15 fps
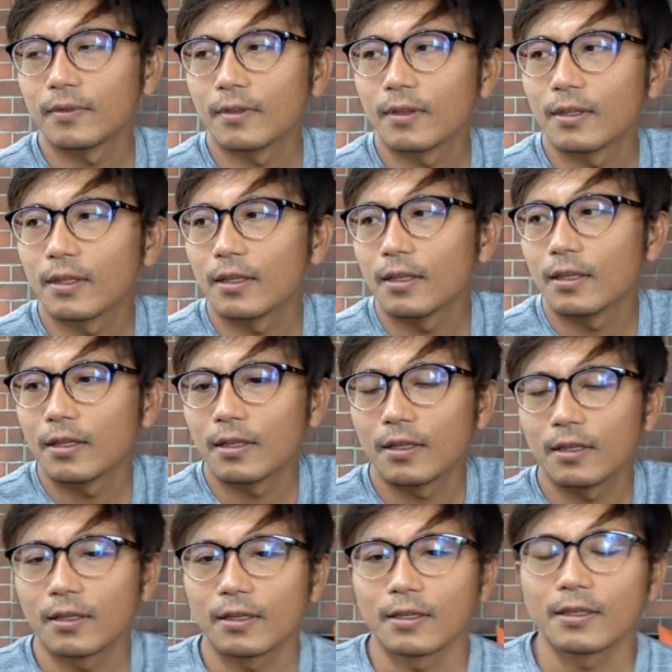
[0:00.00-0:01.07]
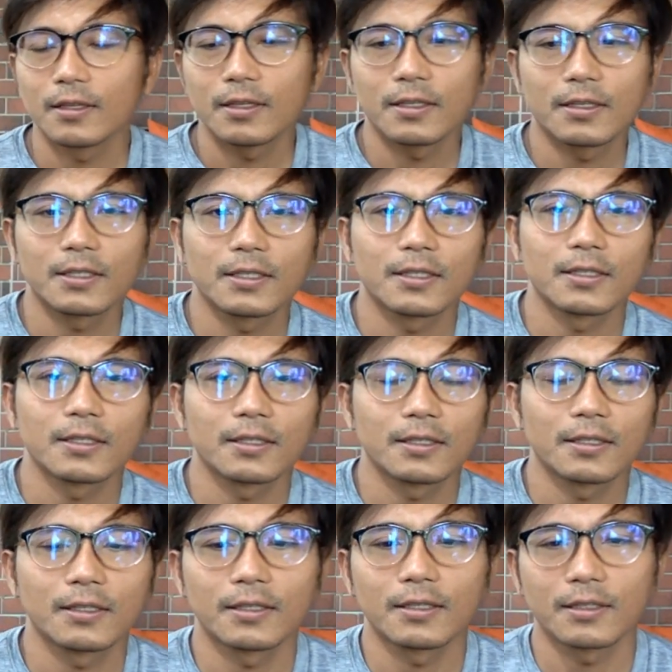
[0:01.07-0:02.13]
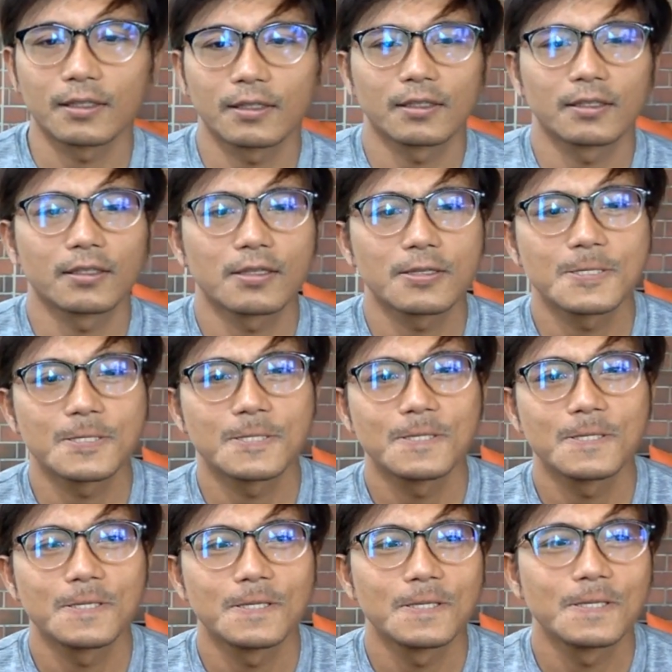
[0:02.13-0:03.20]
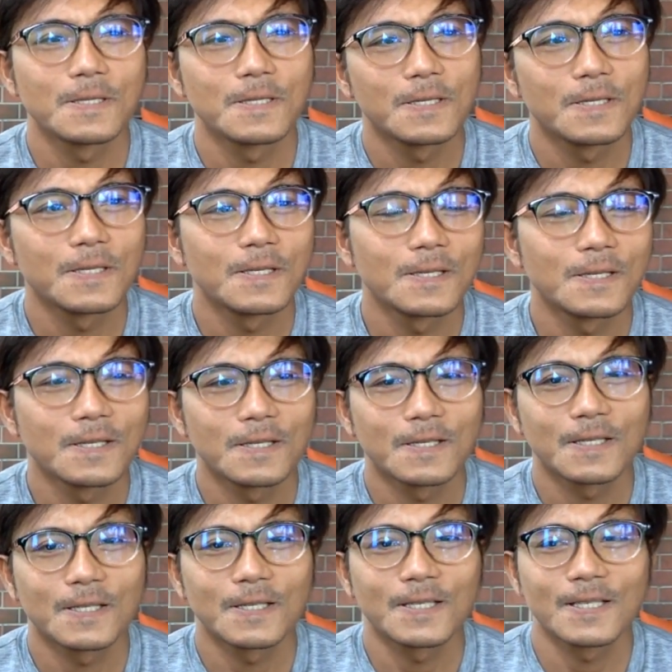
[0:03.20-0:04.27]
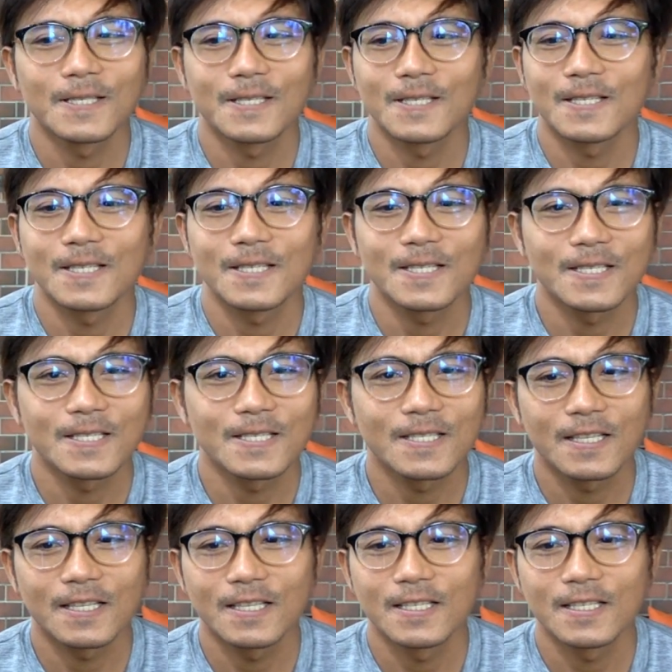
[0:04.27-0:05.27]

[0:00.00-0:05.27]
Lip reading: This person isn't speaking.